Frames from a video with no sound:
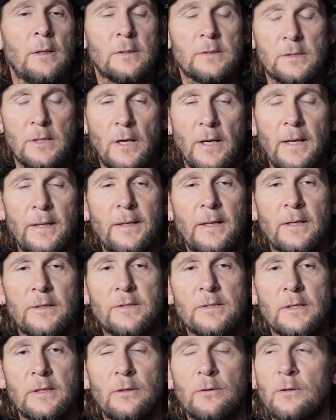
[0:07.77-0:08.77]
So heading
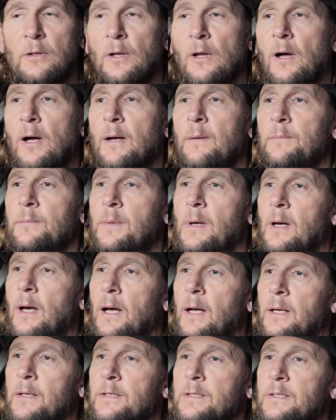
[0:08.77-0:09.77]
out to the
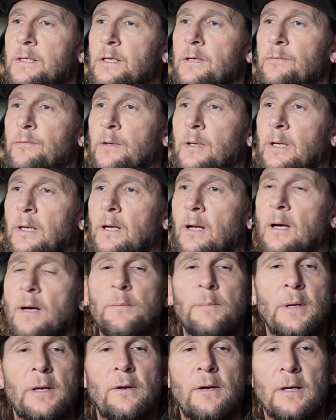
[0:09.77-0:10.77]
Hillclimb to see if we can
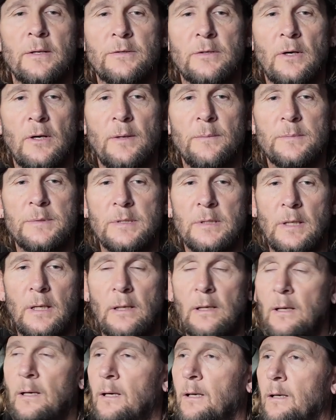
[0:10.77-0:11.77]
better our times.
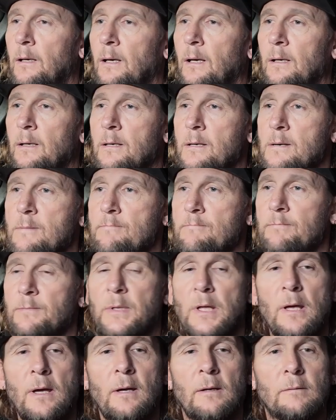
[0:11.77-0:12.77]

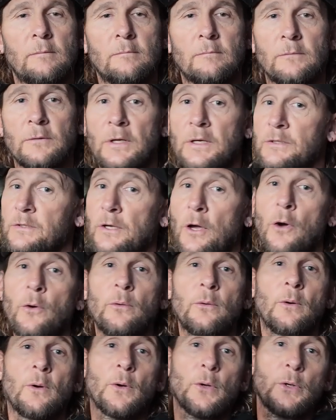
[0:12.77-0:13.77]
Yeah, let's go.